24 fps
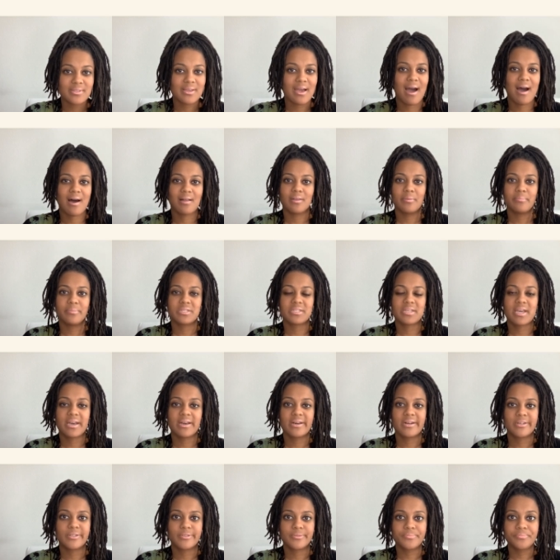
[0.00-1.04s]
Colin
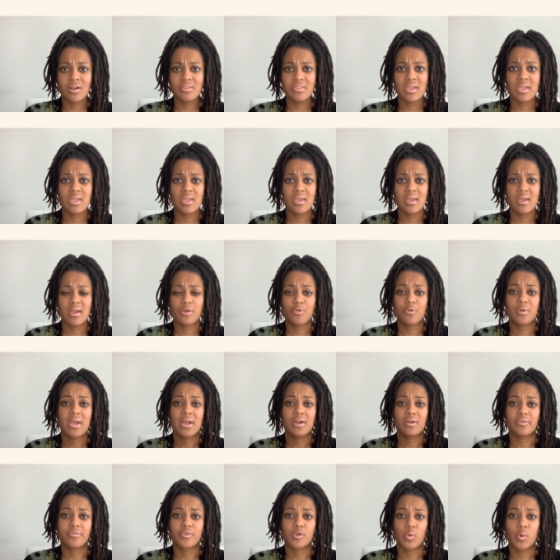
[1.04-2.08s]
Bedell, the
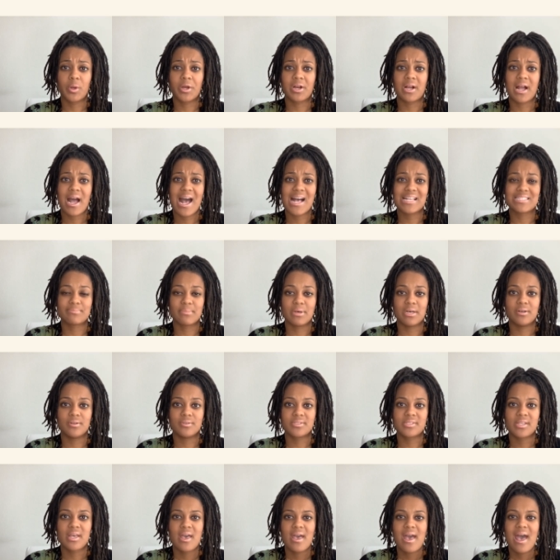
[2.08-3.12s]
creator of Queer
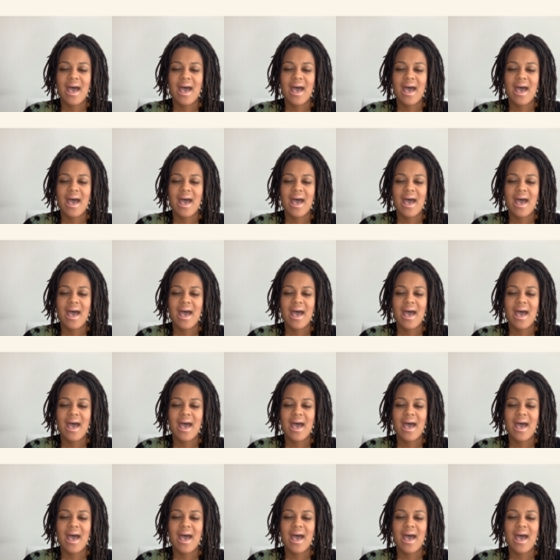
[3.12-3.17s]
Cosmos,